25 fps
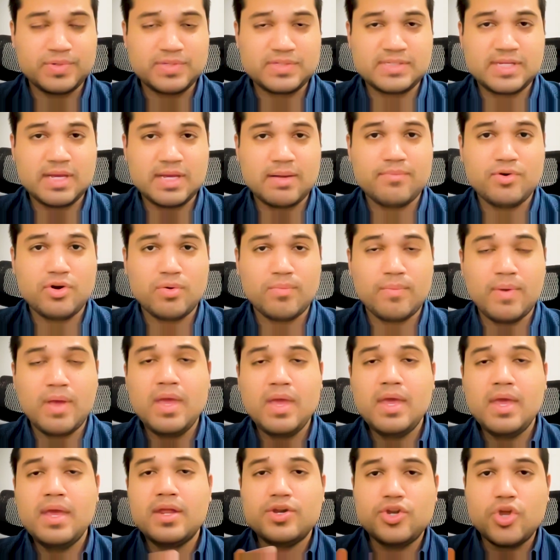with sebderm
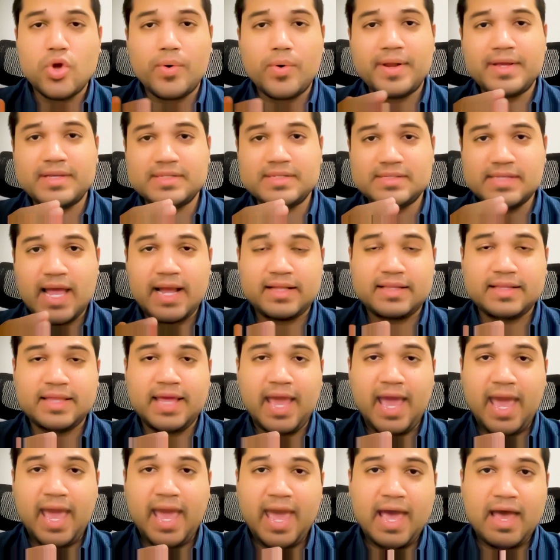don't
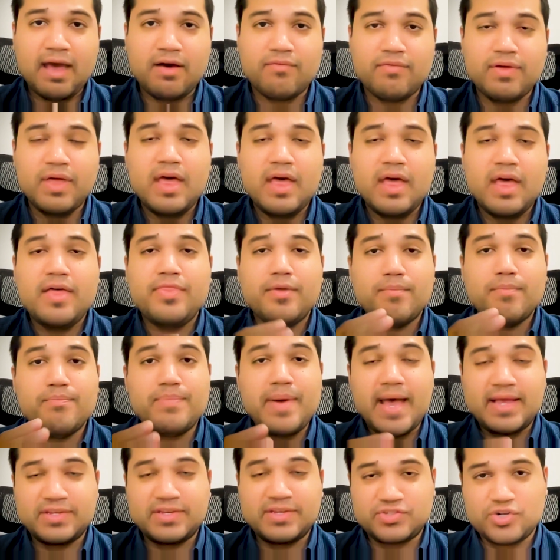exactly have the
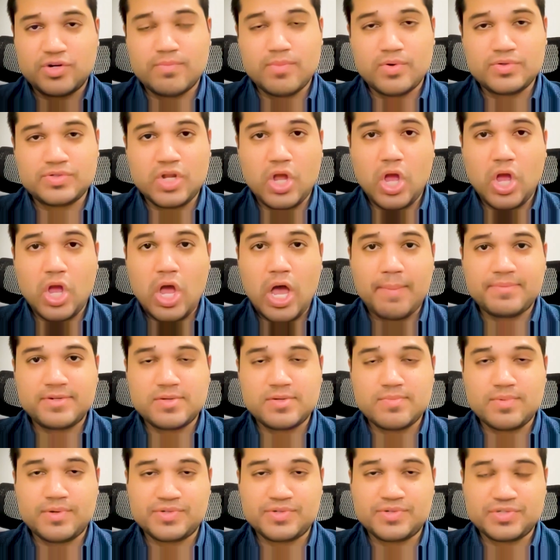best or most
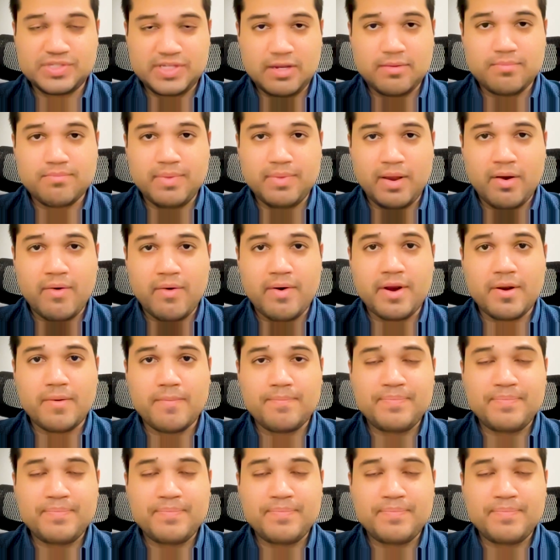optimal skin barrier.